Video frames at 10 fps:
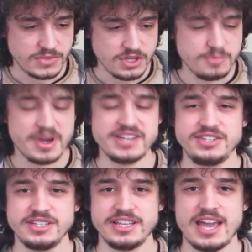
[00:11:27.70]
You
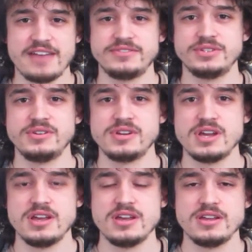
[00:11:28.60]
basically have to
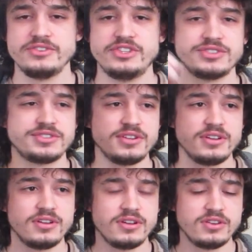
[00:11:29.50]
just
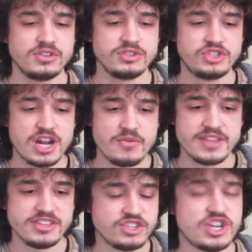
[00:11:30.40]
generate
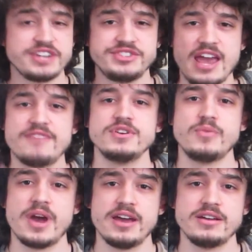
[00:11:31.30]
these checks
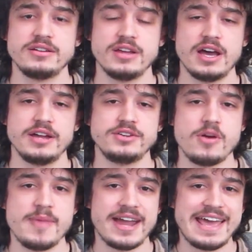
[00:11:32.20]
everywhere, no
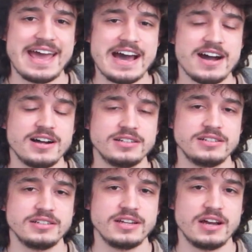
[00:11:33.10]
matter how
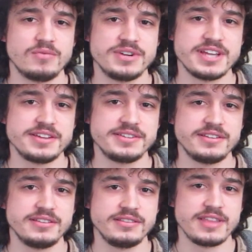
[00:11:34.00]

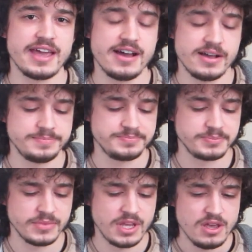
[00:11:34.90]
redundant they are.
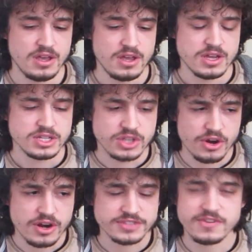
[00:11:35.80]
So
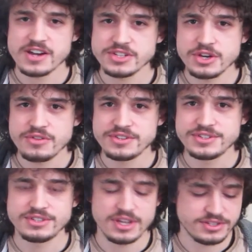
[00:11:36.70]
as far as I know, this is